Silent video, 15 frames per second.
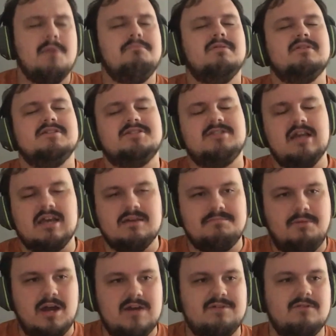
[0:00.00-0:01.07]
But the second
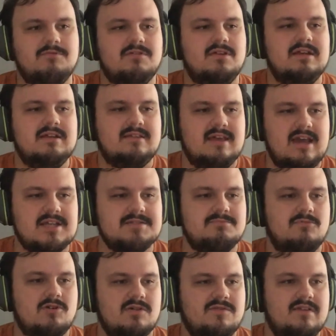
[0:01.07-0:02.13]
part of it really takes
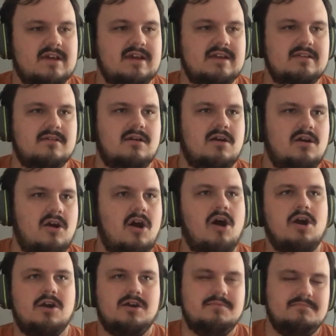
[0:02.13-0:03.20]
more of like an
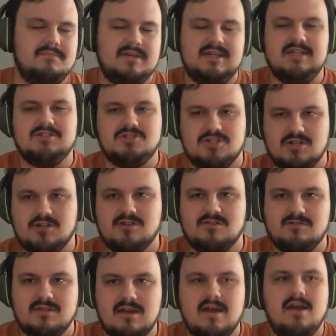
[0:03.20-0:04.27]
R&B
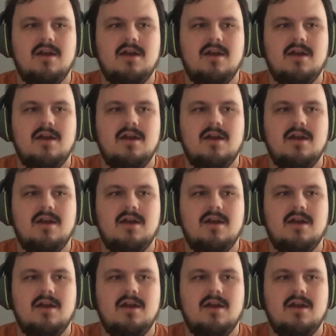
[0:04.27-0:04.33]
churn,